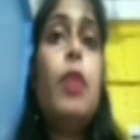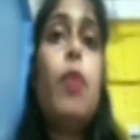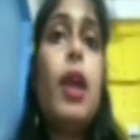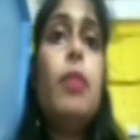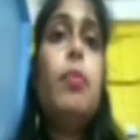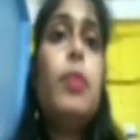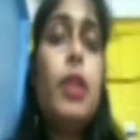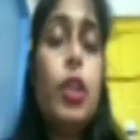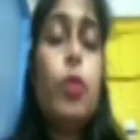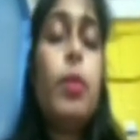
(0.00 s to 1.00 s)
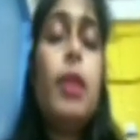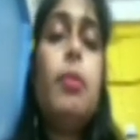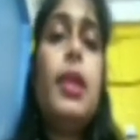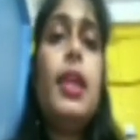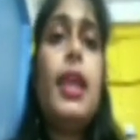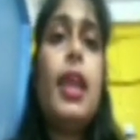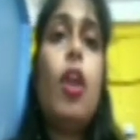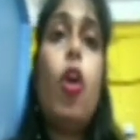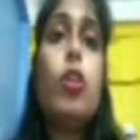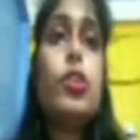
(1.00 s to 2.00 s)
one human being
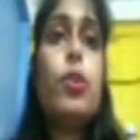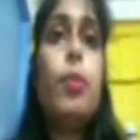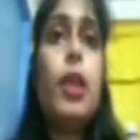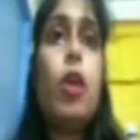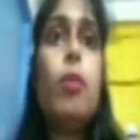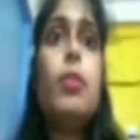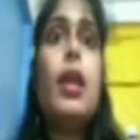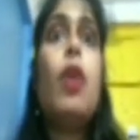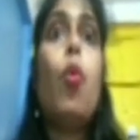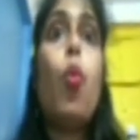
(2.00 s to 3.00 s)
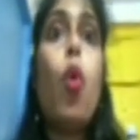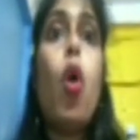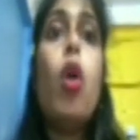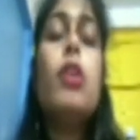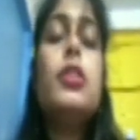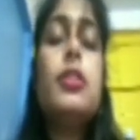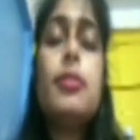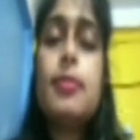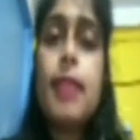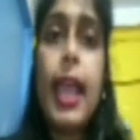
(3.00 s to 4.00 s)
can also become the world
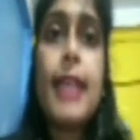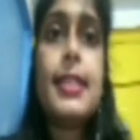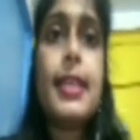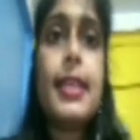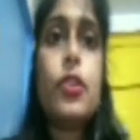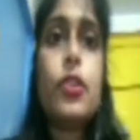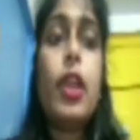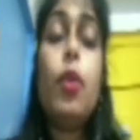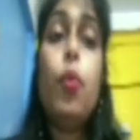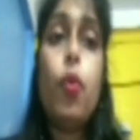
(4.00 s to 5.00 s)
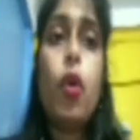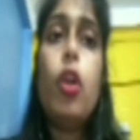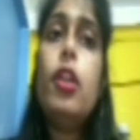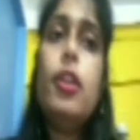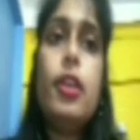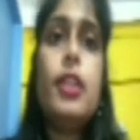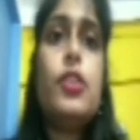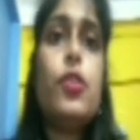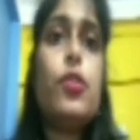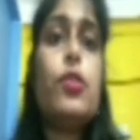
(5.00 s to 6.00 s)
asset or a world
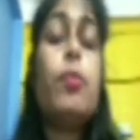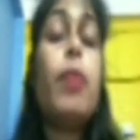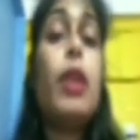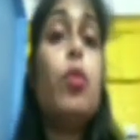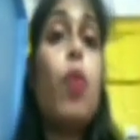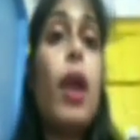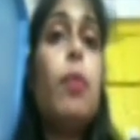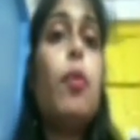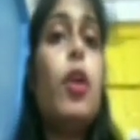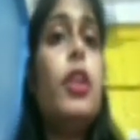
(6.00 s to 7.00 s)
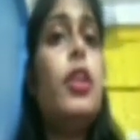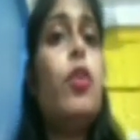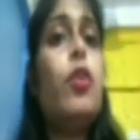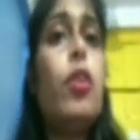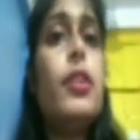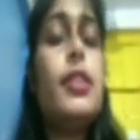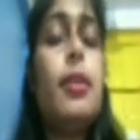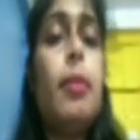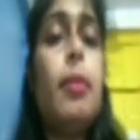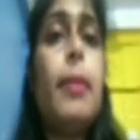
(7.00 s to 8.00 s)
resource. But one point you always
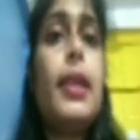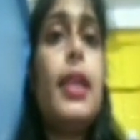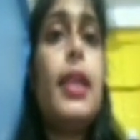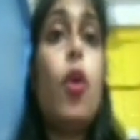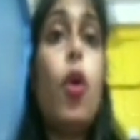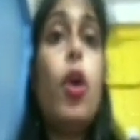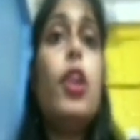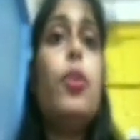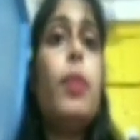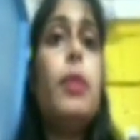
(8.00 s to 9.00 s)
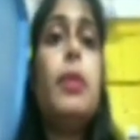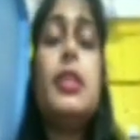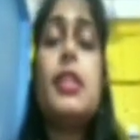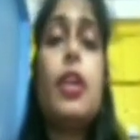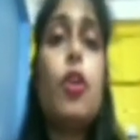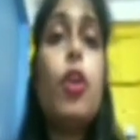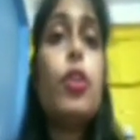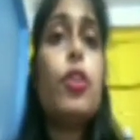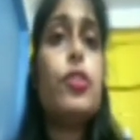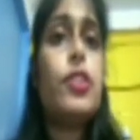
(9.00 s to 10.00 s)
remember, that all human beings are
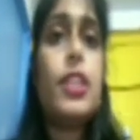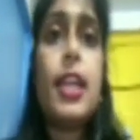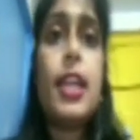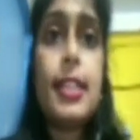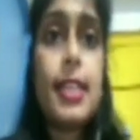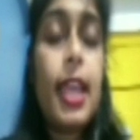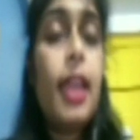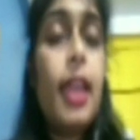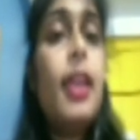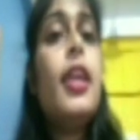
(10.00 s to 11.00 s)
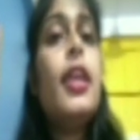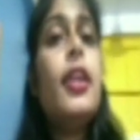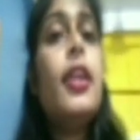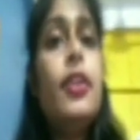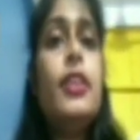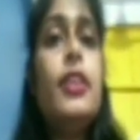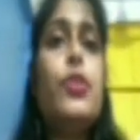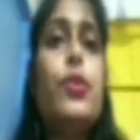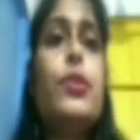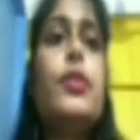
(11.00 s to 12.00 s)
not considered as a
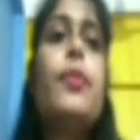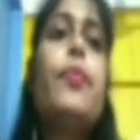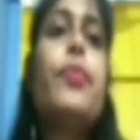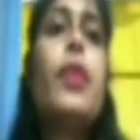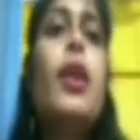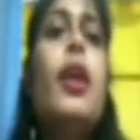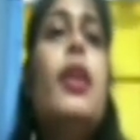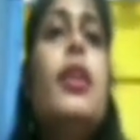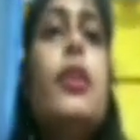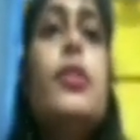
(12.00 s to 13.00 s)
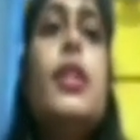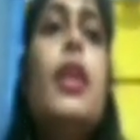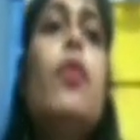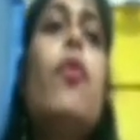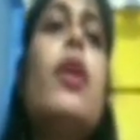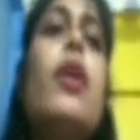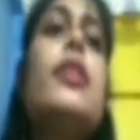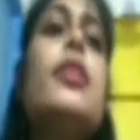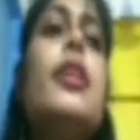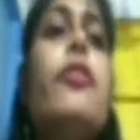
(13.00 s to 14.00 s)
resource. Now see, what
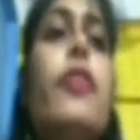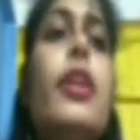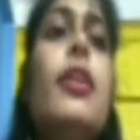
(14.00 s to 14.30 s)
are the different